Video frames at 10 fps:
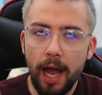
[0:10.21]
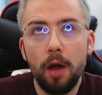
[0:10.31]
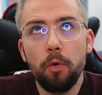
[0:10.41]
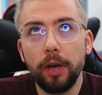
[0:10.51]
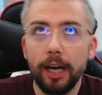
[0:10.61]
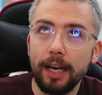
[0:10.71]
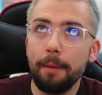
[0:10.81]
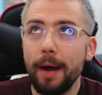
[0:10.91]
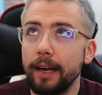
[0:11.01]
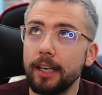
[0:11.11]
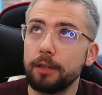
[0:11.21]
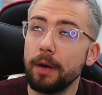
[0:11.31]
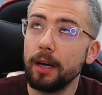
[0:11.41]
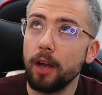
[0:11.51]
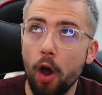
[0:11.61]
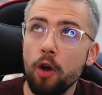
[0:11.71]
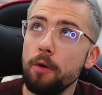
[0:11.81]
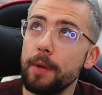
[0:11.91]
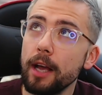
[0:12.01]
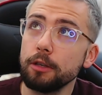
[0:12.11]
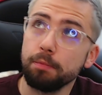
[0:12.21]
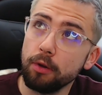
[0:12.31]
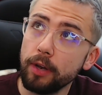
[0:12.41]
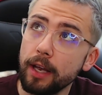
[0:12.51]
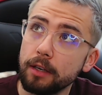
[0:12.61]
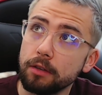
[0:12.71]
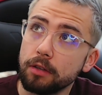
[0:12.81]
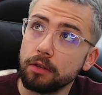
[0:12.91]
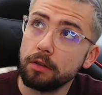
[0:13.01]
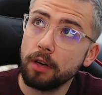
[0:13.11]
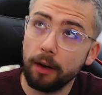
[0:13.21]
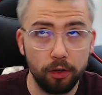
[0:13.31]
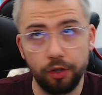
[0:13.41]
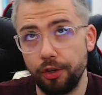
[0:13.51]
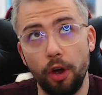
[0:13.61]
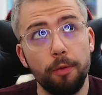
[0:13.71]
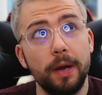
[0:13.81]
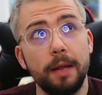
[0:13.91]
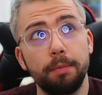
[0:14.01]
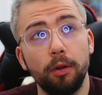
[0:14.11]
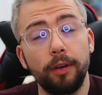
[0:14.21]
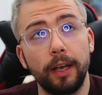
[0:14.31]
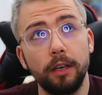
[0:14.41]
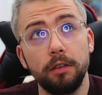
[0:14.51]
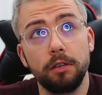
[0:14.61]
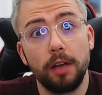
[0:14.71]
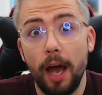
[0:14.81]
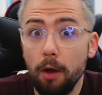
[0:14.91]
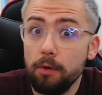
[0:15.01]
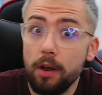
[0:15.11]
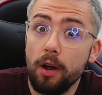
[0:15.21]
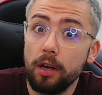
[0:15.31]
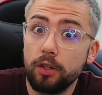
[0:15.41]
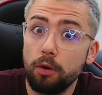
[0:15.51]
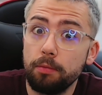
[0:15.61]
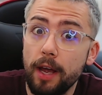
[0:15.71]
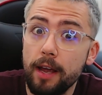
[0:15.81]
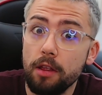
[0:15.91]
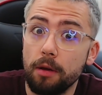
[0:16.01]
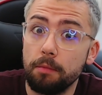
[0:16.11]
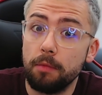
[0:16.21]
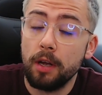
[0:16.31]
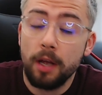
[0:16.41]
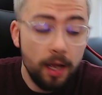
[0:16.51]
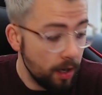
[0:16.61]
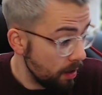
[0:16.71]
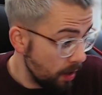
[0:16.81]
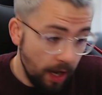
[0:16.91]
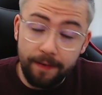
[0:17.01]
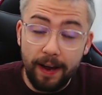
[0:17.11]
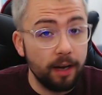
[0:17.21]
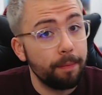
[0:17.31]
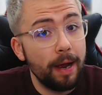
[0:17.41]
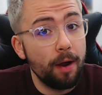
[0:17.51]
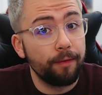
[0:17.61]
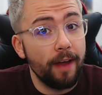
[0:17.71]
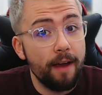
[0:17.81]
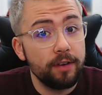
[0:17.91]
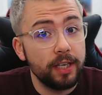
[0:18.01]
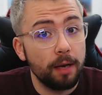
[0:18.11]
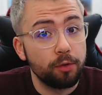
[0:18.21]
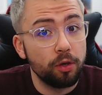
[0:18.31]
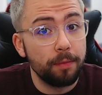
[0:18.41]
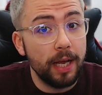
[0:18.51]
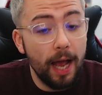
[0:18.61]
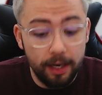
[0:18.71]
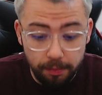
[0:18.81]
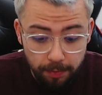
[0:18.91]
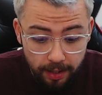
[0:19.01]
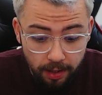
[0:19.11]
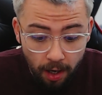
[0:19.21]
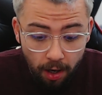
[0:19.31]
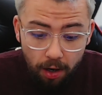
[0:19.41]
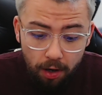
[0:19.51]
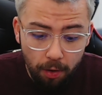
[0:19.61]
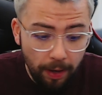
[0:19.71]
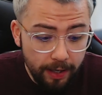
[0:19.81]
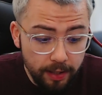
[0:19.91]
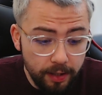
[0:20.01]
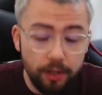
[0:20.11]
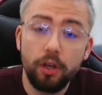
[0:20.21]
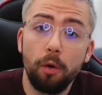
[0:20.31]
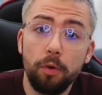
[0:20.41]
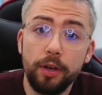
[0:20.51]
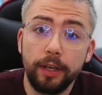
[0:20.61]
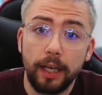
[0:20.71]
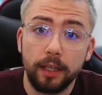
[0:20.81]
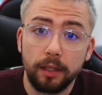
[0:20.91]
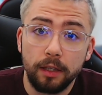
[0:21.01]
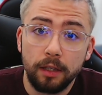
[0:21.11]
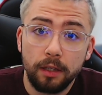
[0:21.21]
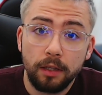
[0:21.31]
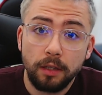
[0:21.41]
how can I manage my OBS plugins? I've got so many plugins, how do I know how to update them? If I had £1 for every time somebody asked me, oh, why is this not working?